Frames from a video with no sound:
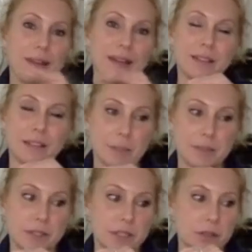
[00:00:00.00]
That is an
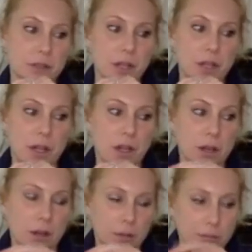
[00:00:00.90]
absolute
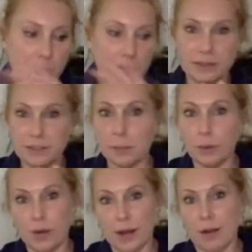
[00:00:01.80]
must to
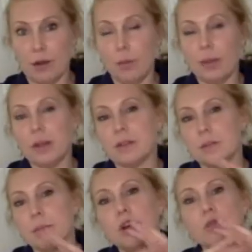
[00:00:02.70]
point out, because at the
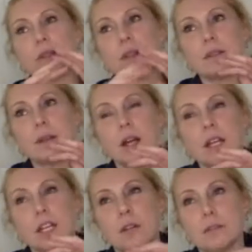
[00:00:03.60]
moment there's
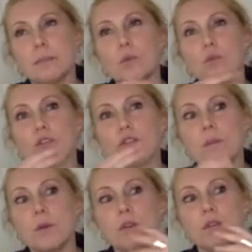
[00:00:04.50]
it's more of a
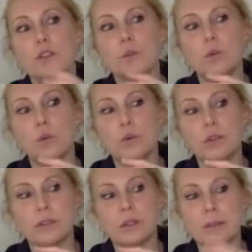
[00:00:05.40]
move
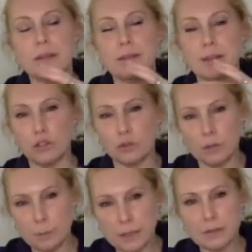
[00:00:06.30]
towards the mid-century
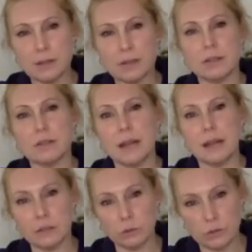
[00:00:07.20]
pieces and
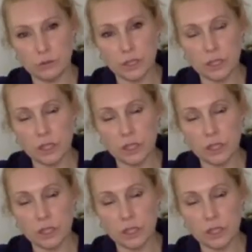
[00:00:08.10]
that sort of look.